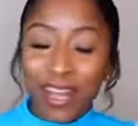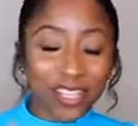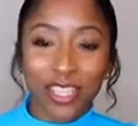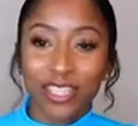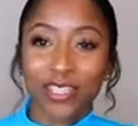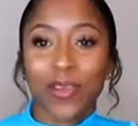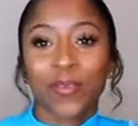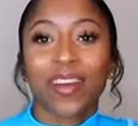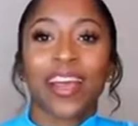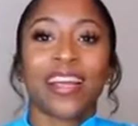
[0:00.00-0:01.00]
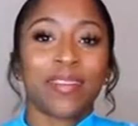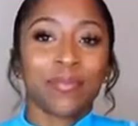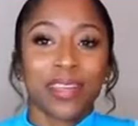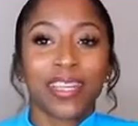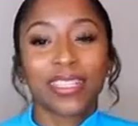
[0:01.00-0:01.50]
not judging you, right?
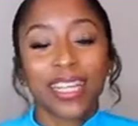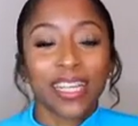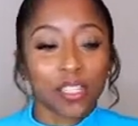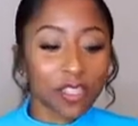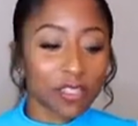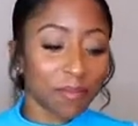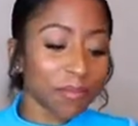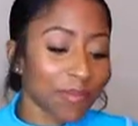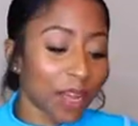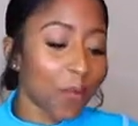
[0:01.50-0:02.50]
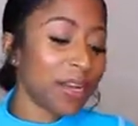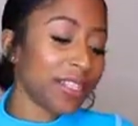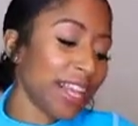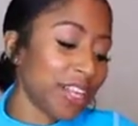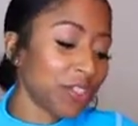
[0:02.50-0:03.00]
I want to
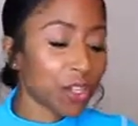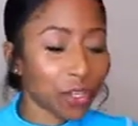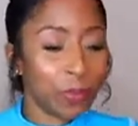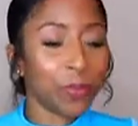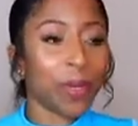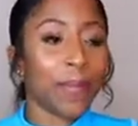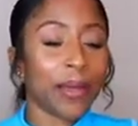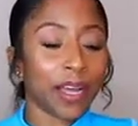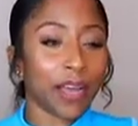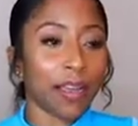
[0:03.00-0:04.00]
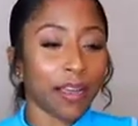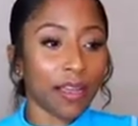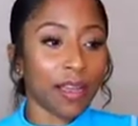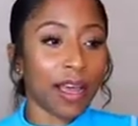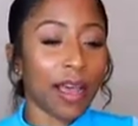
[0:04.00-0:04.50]
say it's cute, but
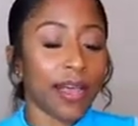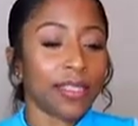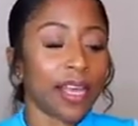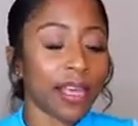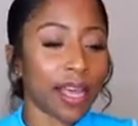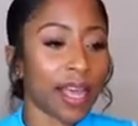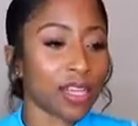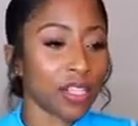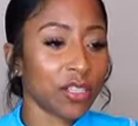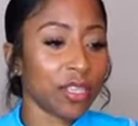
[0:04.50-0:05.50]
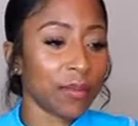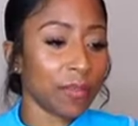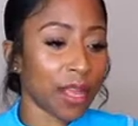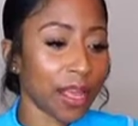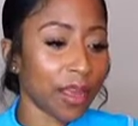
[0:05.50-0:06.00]
as I actually
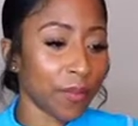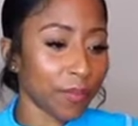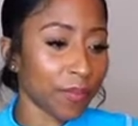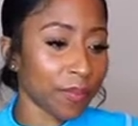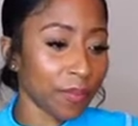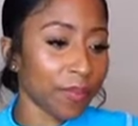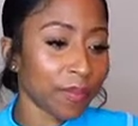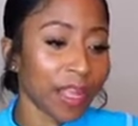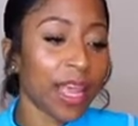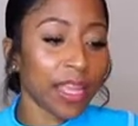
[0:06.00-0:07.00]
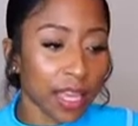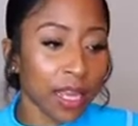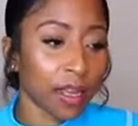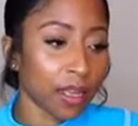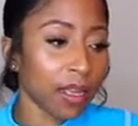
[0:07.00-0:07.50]
am like, I
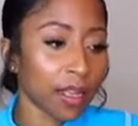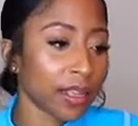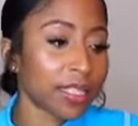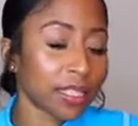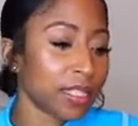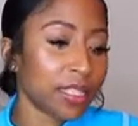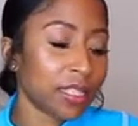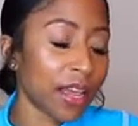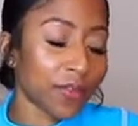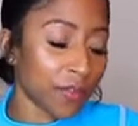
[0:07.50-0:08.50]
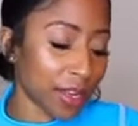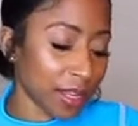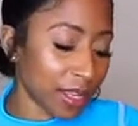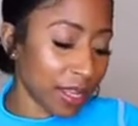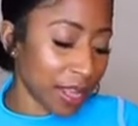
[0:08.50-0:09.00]
get it. This is
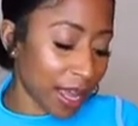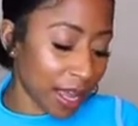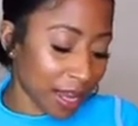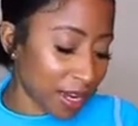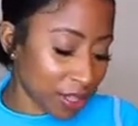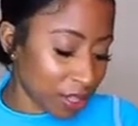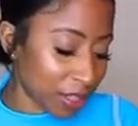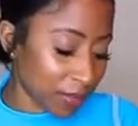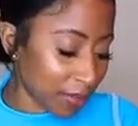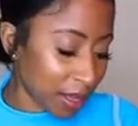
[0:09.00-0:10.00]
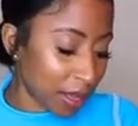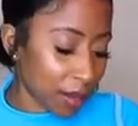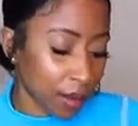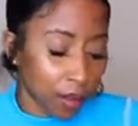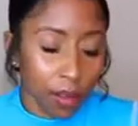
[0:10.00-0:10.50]
definitely that energy of like